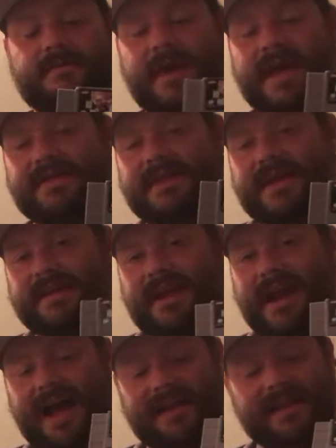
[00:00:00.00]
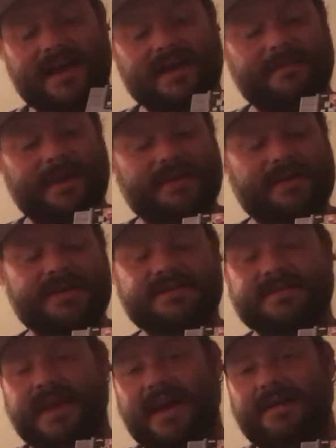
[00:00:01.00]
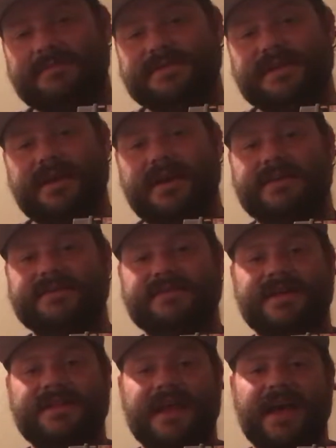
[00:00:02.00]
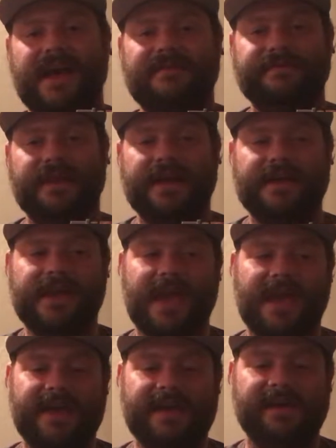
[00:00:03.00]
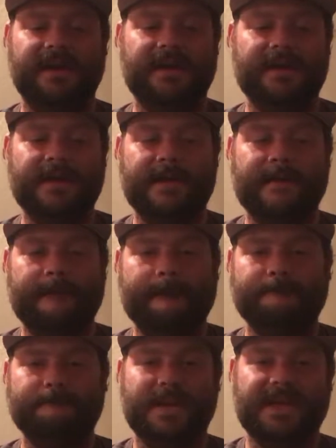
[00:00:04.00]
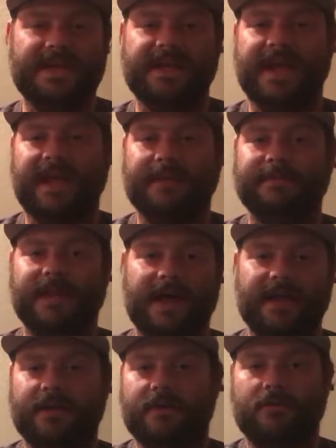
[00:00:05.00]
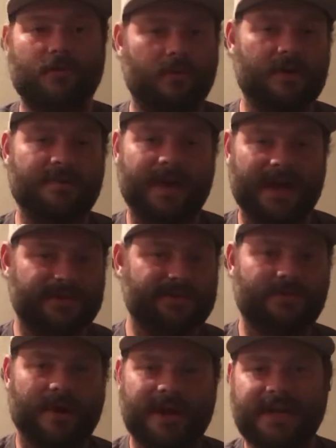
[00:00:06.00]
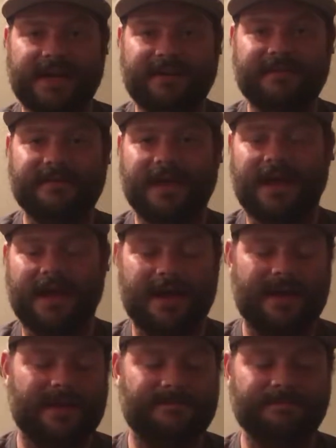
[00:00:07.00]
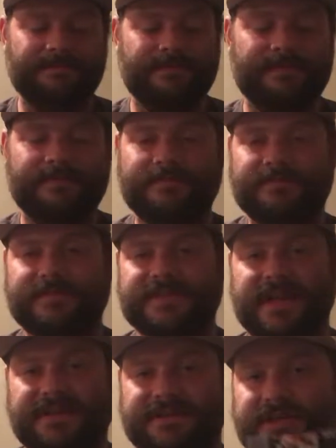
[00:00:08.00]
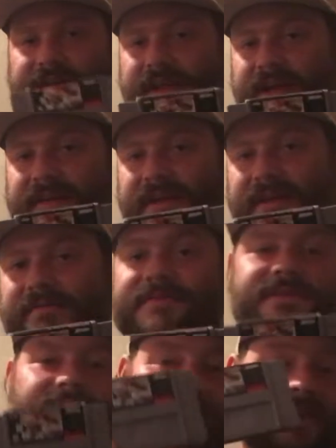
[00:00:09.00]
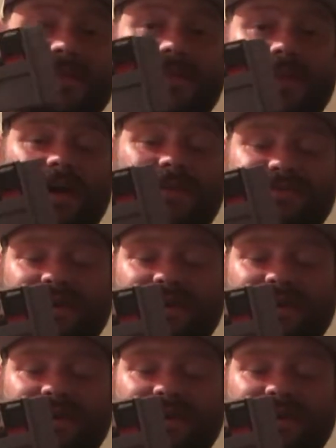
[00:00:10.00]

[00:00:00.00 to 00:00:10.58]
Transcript: main thing that I like about these games is that they have like a mini game, like quarterback training section in them. So that's a lot of